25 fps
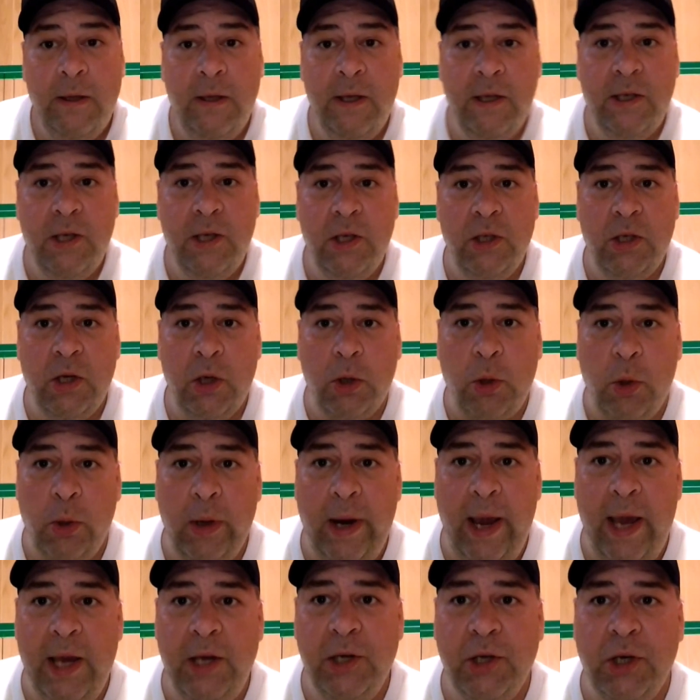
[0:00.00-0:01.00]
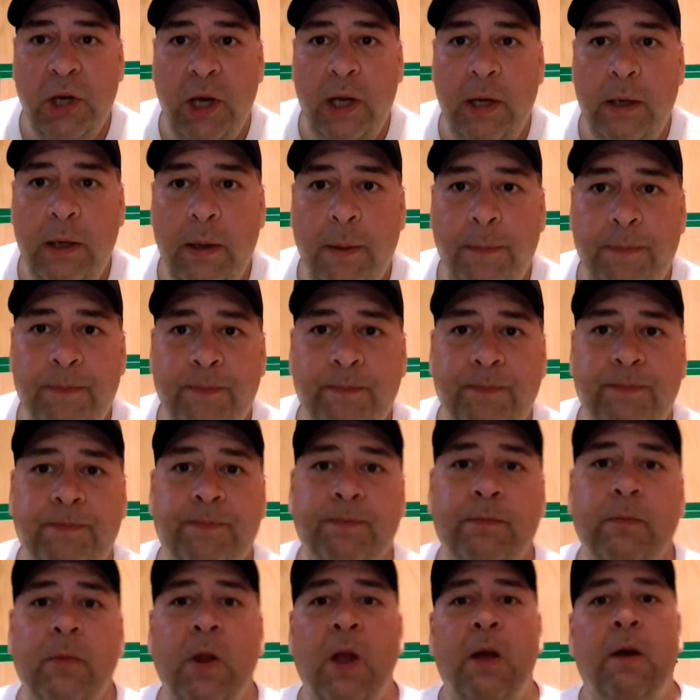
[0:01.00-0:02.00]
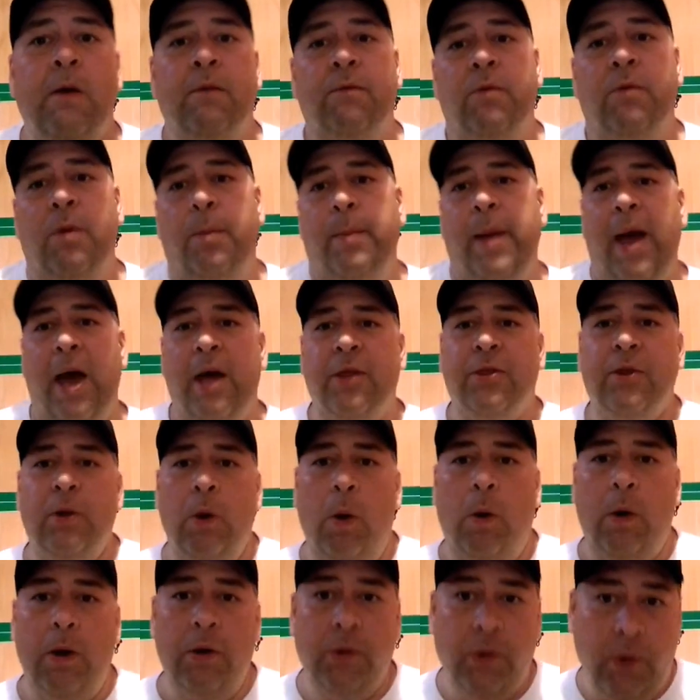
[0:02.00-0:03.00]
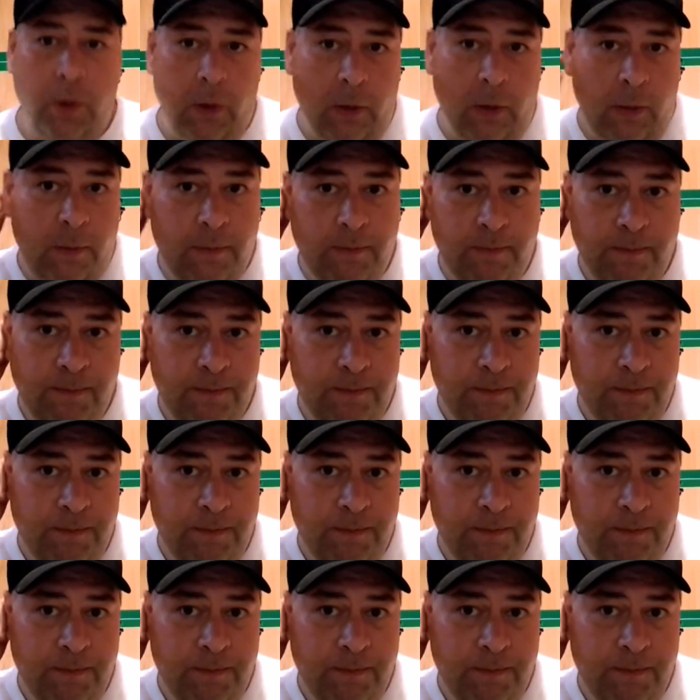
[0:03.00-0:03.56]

This is a creation from Matthew Arthur.